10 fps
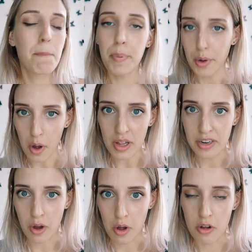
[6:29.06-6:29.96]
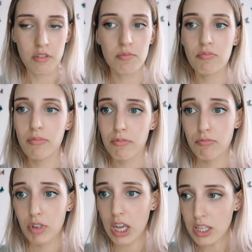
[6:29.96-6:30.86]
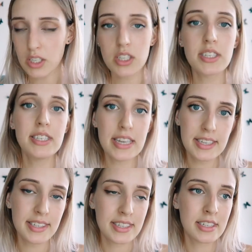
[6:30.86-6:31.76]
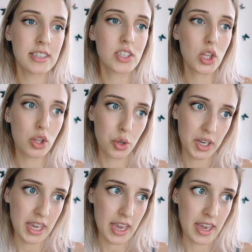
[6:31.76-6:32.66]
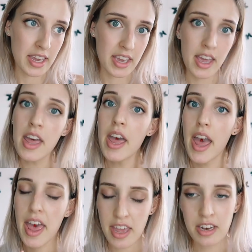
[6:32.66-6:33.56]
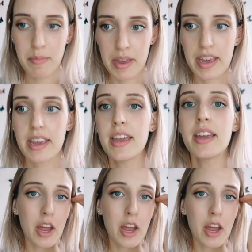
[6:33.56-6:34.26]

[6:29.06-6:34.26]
but all in all, it's a decent looking anime.